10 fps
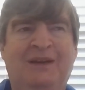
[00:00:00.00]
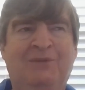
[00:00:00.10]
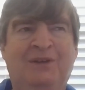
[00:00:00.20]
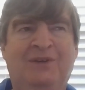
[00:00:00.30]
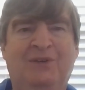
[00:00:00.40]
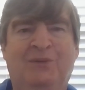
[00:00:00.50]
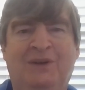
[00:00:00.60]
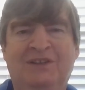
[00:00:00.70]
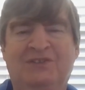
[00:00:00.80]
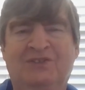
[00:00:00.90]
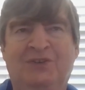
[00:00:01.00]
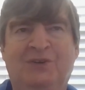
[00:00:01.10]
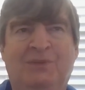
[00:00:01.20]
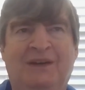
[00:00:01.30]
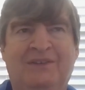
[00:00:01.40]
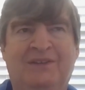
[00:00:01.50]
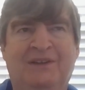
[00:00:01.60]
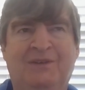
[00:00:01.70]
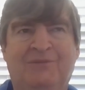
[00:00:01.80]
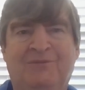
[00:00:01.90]
we don't know what he's going to do about
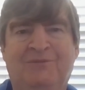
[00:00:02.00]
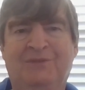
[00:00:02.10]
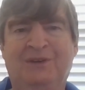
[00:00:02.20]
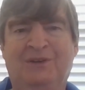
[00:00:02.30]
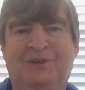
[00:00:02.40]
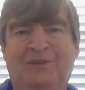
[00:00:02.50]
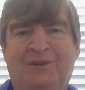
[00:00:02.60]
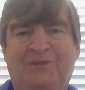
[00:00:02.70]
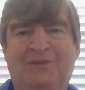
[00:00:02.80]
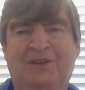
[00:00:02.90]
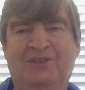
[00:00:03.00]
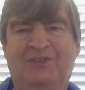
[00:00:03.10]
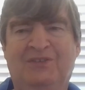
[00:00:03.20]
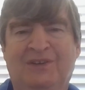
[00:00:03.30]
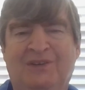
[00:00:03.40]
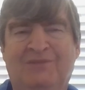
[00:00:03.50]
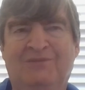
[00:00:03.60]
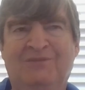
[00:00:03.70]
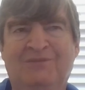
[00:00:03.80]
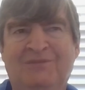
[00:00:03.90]
various
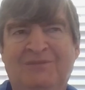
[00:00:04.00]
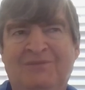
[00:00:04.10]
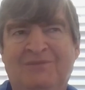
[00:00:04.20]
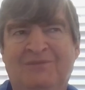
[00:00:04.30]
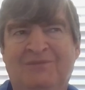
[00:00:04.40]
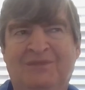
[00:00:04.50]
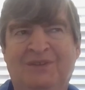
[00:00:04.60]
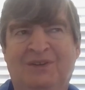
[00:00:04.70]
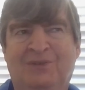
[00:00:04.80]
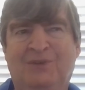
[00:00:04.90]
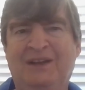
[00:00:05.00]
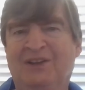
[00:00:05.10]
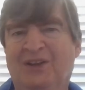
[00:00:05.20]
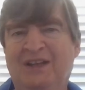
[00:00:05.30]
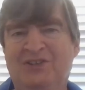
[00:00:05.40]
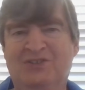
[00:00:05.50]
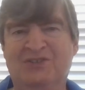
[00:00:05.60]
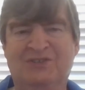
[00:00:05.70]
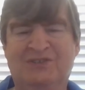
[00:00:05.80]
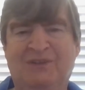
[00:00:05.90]

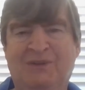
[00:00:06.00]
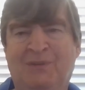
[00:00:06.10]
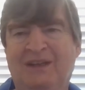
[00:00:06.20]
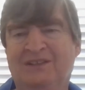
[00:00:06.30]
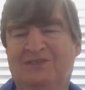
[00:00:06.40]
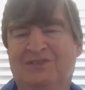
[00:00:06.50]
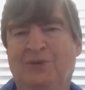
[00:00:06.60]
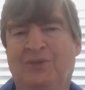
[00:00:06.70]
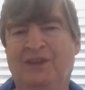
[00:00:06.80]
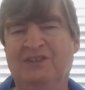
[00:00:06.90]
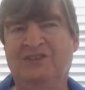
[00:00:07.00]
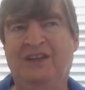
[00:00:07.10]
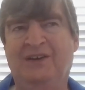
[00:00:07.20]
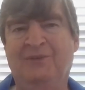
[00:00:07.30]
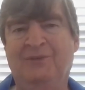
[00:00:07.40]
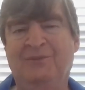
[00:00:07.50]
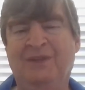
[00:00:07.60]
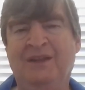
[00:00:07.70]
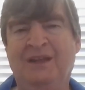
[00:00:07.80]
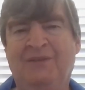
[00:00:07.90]
regulations and stuff that might slow things down.
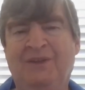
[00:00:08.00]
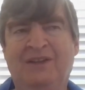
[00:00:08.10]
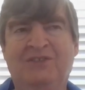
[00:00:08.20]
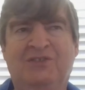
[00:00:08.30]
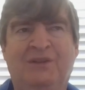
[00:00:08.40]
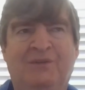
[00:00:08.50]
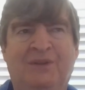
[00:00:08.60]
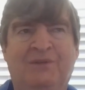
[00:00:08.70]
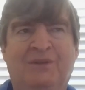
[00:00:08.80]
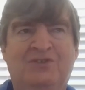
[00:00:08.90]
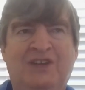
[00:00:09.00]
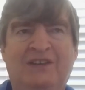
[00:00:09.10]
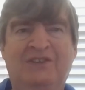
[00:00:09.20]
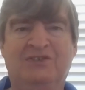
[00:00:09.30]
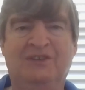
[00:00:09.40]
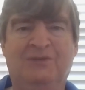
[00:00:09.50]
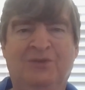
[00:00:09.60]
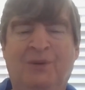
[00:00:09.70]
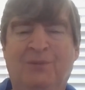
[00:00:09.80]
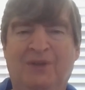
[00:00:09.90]
If he leaves the changes that
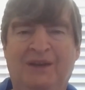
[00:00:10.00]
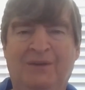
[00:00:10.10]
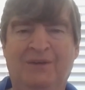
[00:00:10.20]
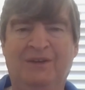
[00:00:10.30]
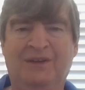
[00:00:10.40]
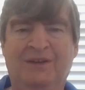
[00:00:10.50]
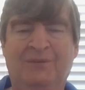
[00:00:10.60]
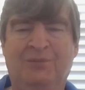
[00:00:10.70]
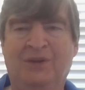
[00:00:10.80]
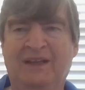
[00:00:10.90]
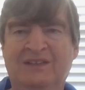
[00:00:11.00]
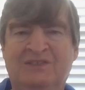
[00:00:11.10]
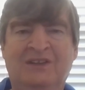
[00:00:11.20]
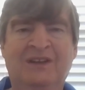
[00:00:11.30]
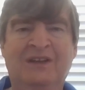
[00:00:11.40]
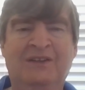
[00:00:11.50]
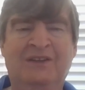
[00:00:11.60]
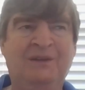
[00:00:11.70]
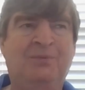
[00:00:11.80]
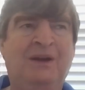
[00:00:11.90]
Trump did in place,
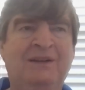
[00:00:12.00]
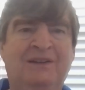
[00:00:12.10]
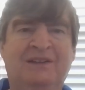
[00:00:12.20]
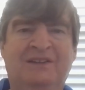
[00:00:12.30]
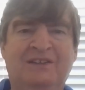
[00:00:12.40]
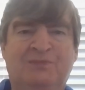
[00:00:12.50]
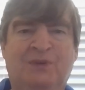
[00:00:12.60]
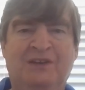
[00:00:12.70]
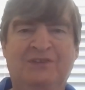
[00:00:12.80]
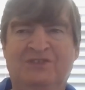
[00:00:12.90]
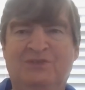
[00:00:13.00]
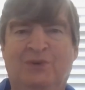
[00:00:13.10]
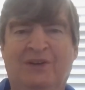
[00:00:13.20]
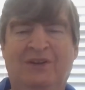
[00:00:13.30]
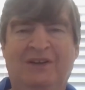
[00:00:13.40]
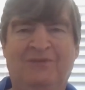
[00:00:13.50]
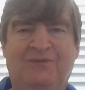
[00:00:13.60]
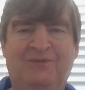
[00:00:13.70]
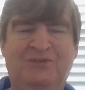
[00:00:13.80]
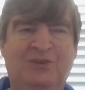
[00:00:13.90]
then he probably can get these projects going a lot
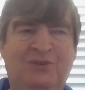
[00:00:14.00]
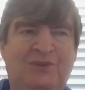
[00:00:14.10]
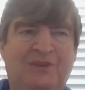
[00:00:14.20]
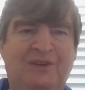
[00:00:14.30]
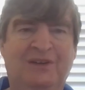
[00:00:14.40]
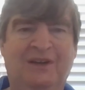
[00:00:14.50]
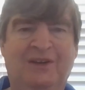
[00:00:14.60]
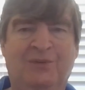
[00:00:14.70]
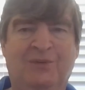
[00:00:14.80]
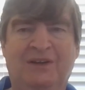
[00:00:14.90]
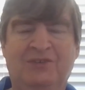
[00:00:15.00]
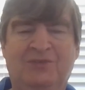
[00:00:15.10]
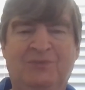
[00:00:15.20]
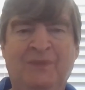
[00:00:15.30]
sooner than otherwise.